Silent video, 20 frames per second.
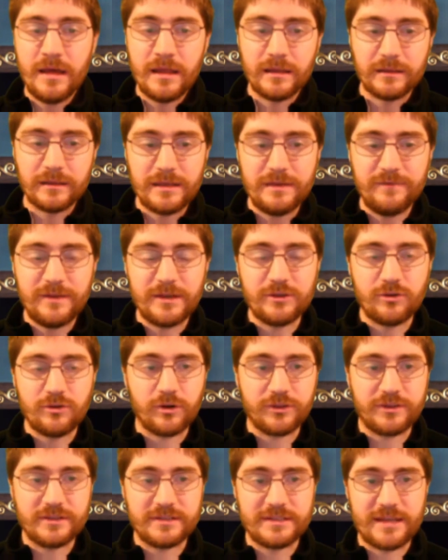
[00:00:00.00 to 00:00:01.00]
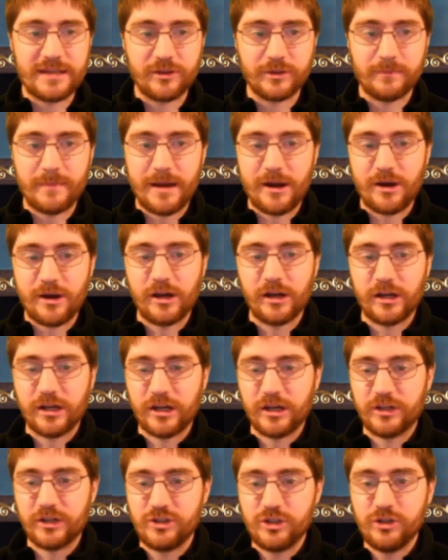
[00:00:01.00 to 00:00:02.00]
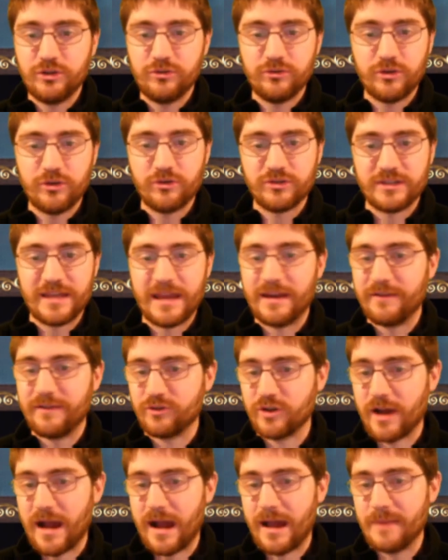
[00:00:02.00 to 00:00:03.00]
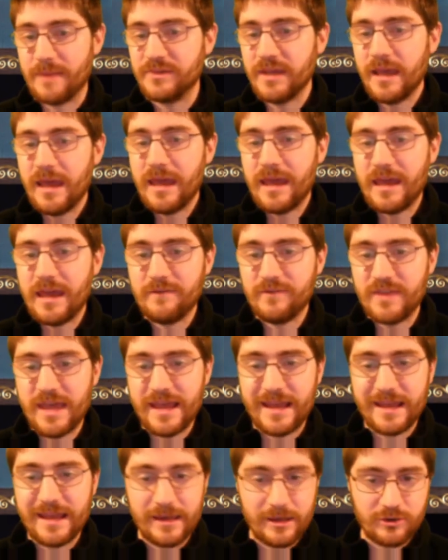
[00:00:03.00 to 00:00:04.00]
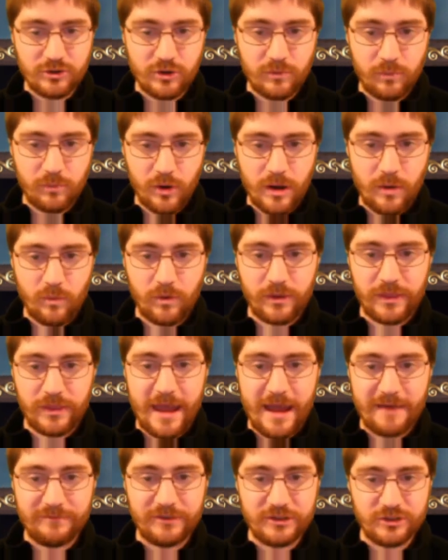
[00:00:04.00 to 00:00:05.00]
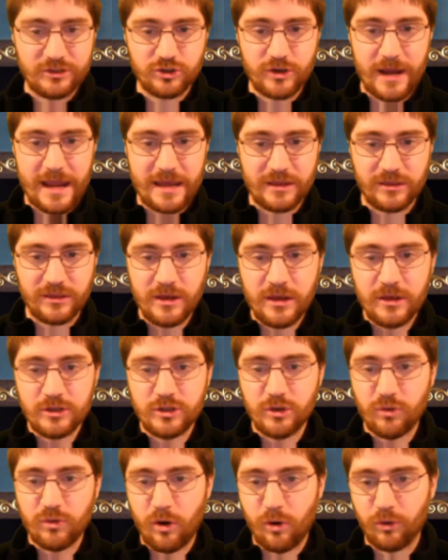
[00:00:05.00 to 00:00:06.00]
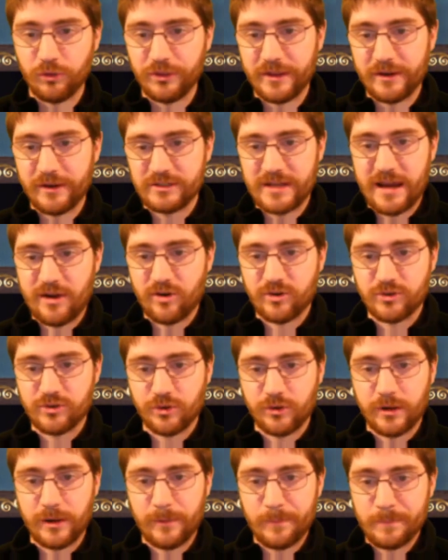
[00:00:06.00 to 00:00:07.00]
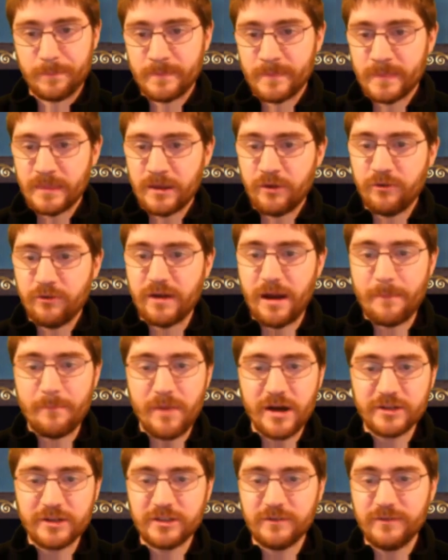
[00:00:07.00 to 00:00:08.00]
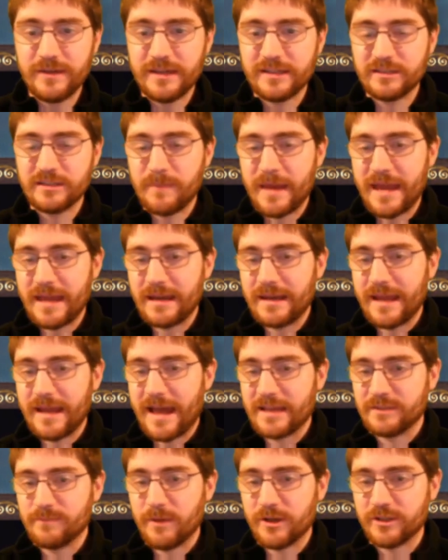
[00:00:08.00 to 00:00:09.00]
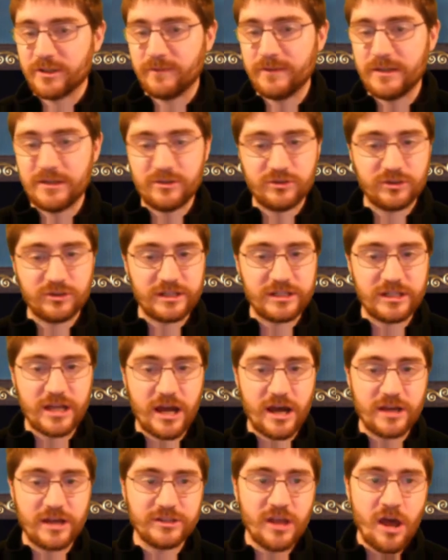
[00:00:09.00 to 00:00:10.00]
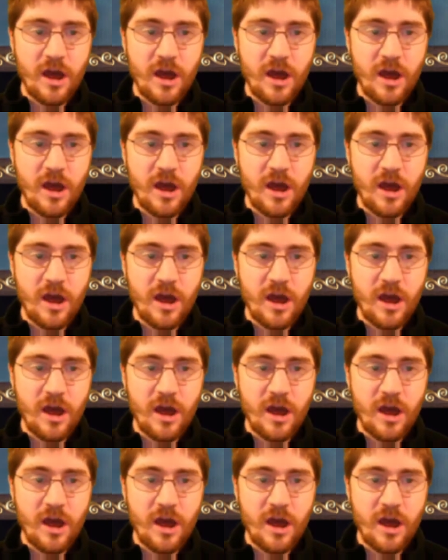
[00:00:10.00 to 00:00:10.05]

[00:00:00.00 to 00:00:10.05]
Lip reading: leaving North and South America to those native tribes if they can get to a point where they have the strength to hold their territory. We've got Muscovy expanding, as Muscovy usually does.